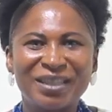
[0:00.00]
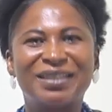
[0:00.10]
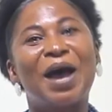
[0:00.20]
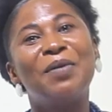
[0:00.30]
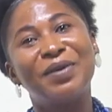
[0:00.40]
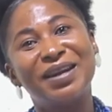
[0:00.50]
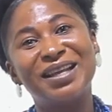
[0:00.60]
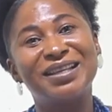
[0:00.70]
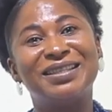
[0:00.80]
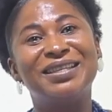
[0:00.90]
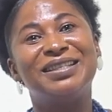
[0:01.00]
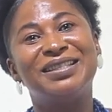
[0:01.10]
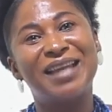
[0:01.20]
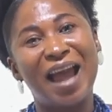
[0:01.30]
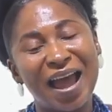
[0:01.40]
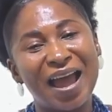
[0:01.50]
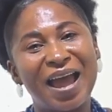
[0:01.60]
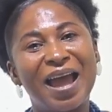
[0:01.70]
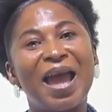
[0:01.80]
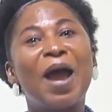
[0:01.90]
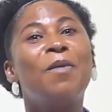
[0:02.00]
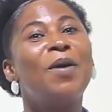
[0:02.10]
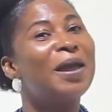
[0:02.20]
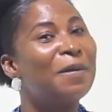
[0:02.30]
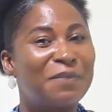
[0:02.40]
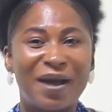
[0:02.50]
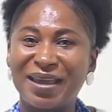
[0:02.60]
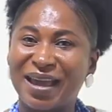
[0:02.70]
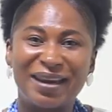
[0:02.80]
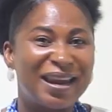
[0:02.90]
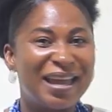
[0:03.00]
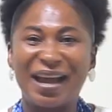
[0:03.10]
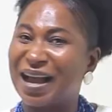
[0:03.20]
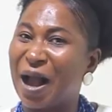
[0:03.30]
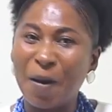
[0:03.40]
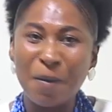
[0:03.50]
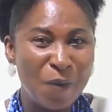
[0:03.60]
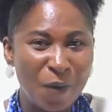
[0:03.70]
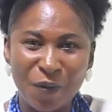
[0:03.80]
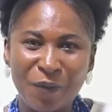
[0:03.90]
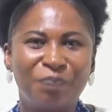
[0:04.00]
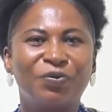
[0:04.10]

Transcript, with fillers: sabe na de se ye hia ebo ye mpa ye na ye nkan momu